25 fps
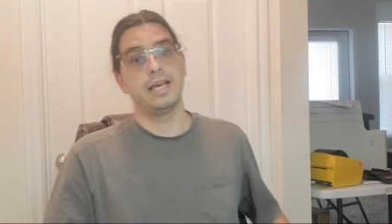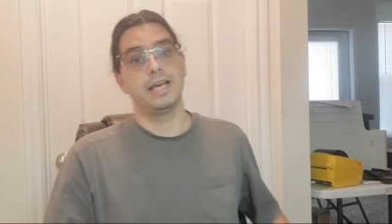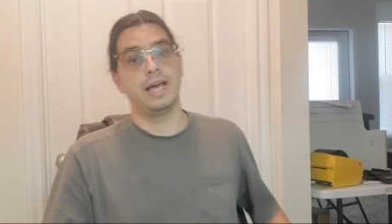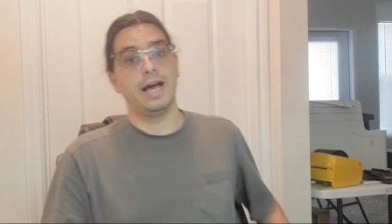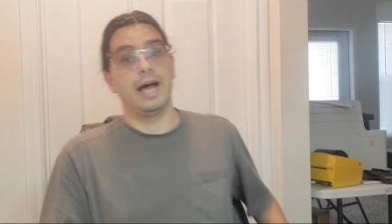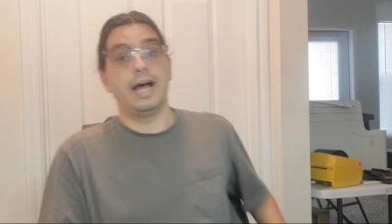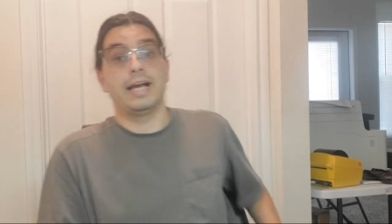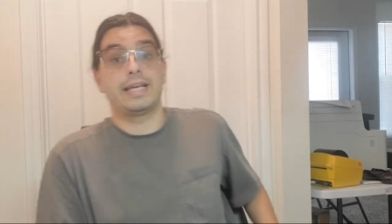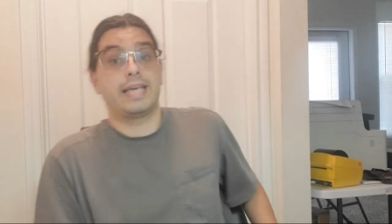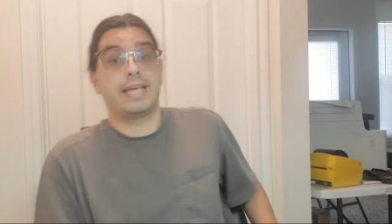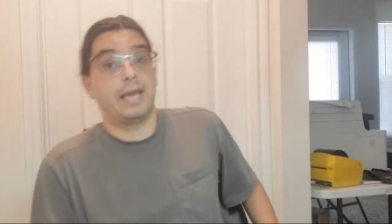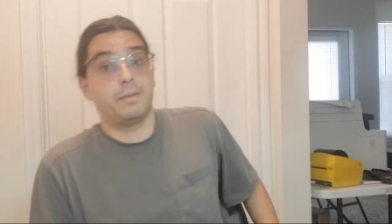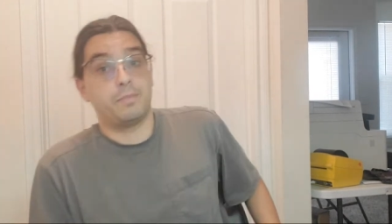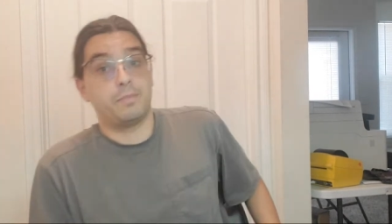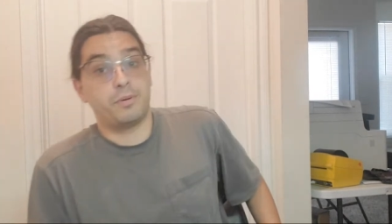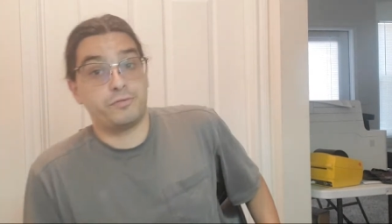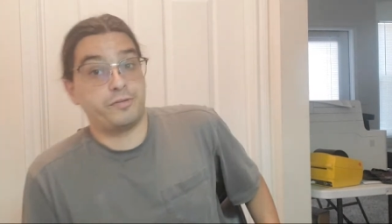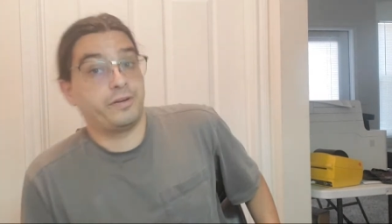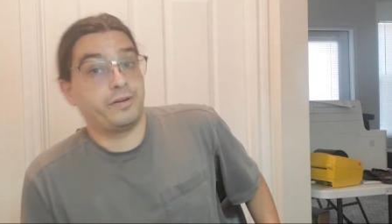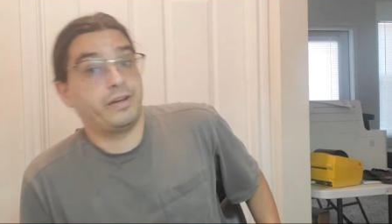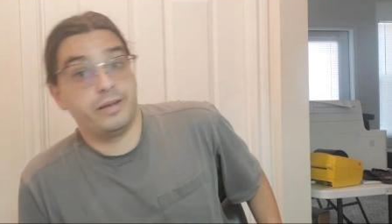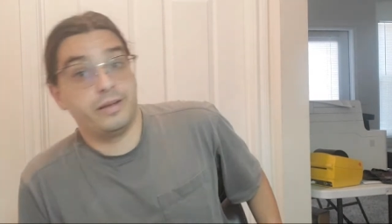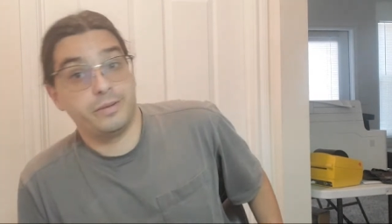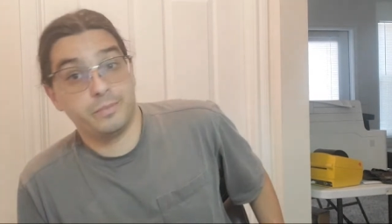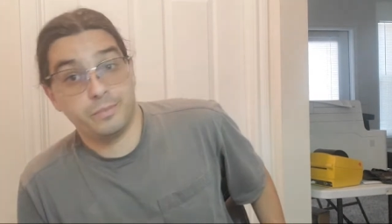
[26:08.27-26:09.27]
I can't
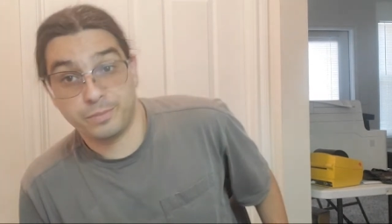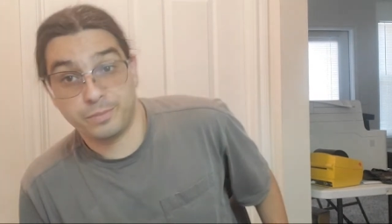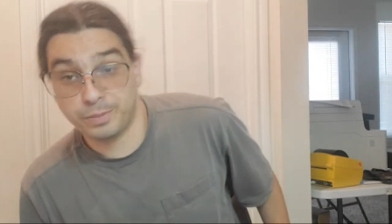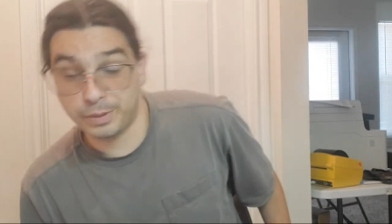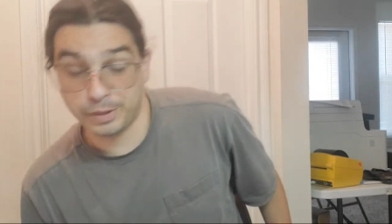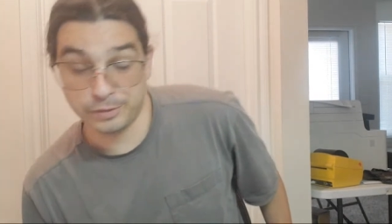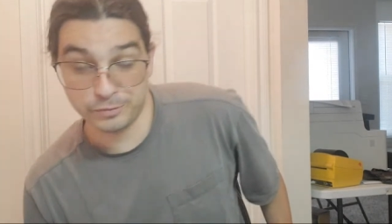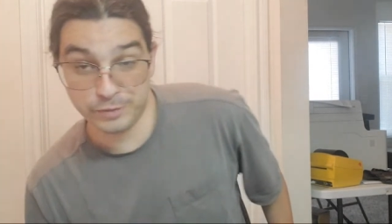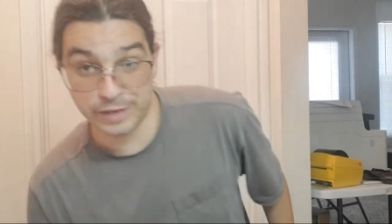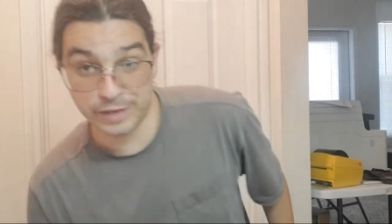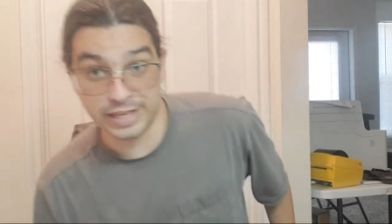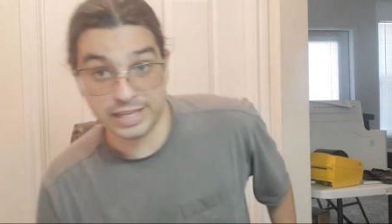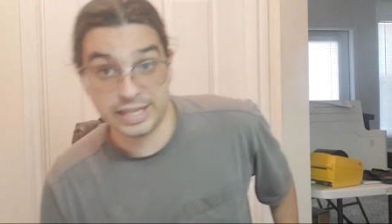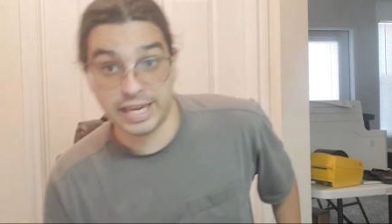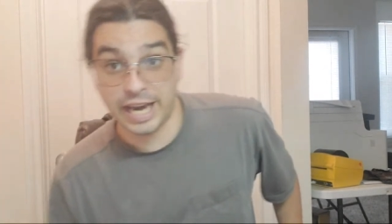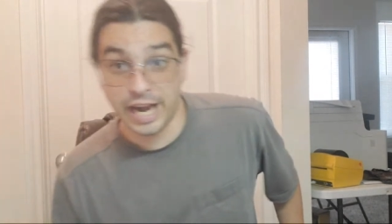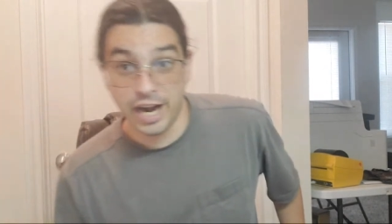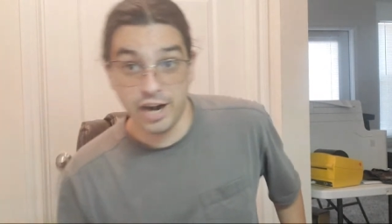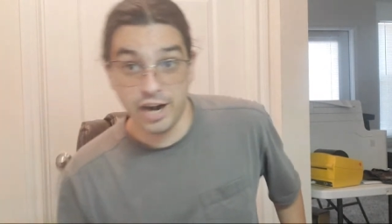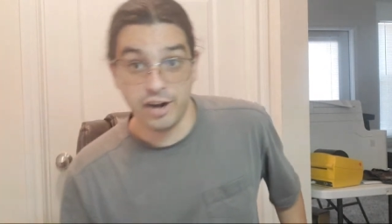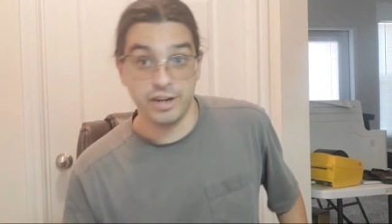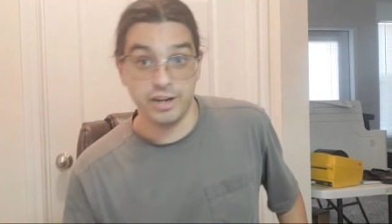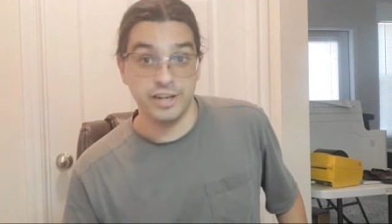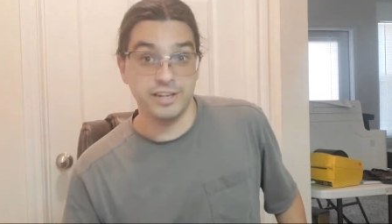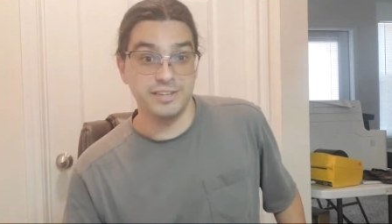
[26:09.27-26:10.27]
prevent
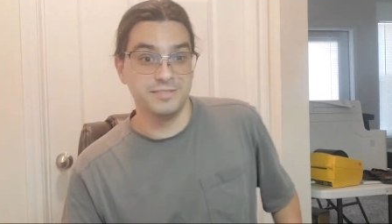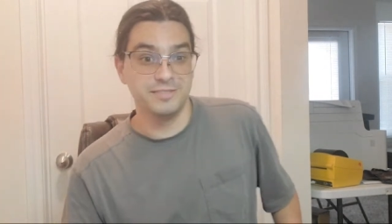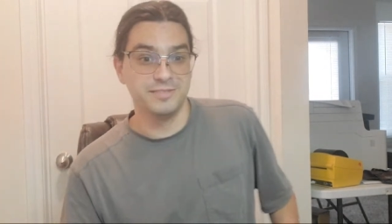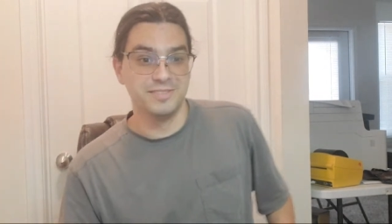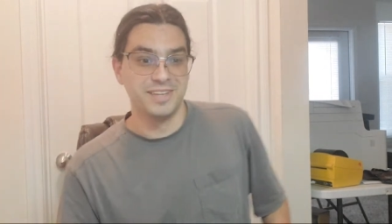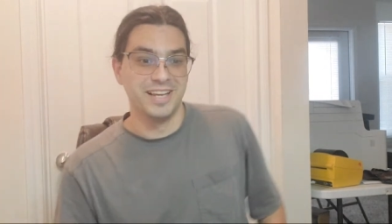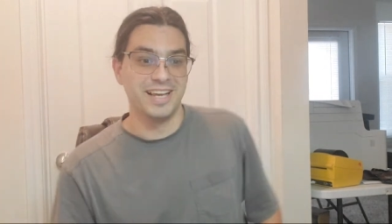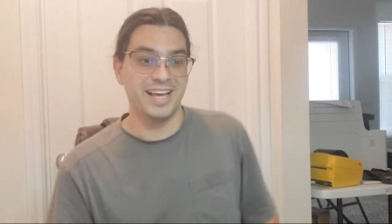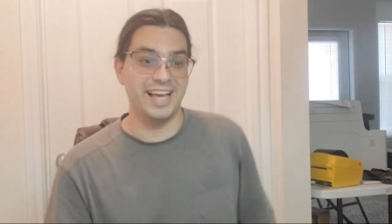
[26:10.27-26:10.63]
Karen,